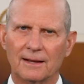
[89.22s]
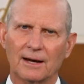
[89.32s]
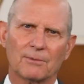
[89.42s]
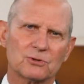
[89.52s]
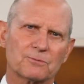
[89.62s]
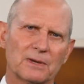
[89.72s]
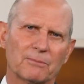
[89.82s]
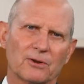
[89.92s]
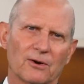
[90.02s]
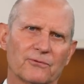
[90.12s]
Now, most
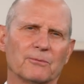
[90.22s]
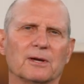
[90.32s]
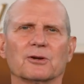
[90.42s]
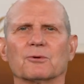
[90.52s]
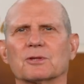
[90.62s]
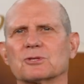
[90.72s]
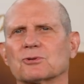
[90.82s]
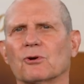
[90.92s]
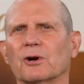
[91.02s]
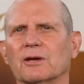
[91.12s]
people are familiar with the
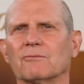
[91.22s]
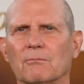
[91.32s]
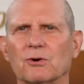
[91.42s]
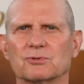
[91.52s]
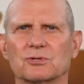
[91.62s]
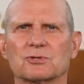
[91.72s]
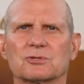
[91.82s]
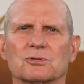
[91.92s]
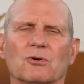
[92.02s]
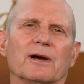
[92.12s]
story of
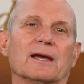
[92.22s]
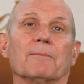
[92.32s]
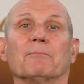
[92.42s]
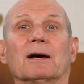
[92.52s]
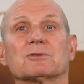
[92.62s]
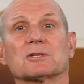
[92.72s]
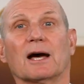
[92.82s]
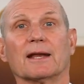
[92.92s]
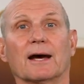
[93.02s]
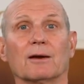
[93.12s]
Moses going up Mount
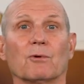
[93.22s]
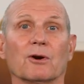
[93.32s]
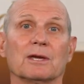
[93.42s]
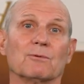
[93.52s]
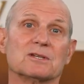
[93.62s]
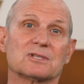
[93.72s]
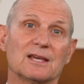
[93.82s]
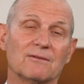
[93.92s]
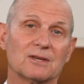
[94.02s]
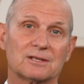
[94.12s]
Sinai, where he
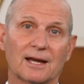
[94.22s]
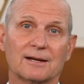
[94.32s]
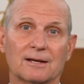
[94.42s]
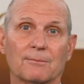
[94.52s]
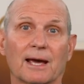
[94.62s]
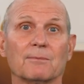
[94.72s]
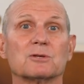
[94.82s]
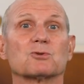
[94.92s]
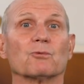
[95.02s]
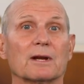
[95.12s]
received the Ten
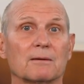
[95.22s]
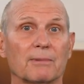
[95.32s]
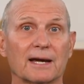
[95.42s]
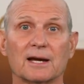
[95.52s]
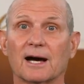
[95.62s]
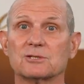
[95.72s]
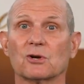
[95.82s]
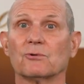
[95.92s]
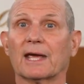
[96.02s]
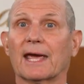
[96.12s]
Commandments written by God's
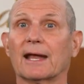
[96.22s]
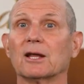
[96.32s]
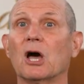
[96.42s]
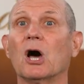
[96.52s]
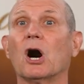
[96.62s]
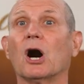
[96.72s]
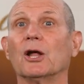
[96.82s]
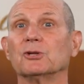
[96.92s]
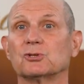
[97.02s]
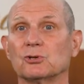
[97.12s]
own hand
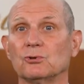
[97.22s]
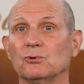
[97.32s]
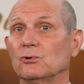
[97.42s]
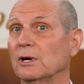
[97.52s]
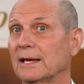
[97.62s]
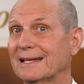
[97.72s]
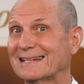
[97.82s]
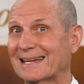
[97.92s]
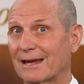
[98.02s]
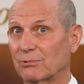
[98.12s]
on two
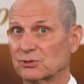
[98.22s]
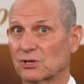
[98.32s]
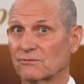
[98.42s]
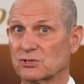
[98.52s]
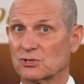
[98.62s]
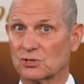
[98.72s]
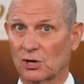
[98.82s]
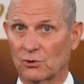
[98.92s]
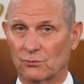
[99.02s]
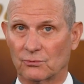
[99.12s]
tables of
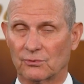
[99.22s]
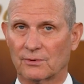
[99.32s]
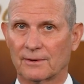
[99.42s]
stone.